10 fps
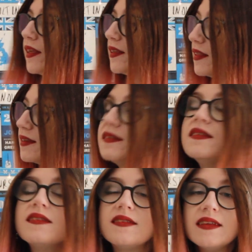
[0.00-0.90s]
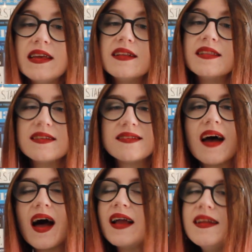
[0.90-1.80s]
This scene, this
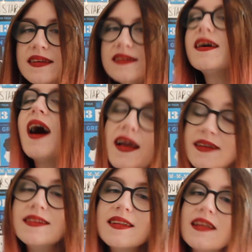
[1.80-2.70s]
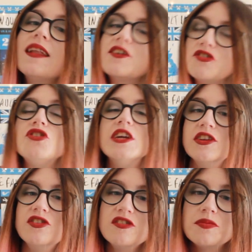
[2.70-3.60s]
tiny, tiny little
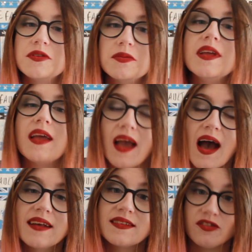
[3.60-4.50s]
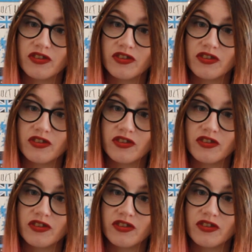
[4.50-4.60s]
exchange between Kaz and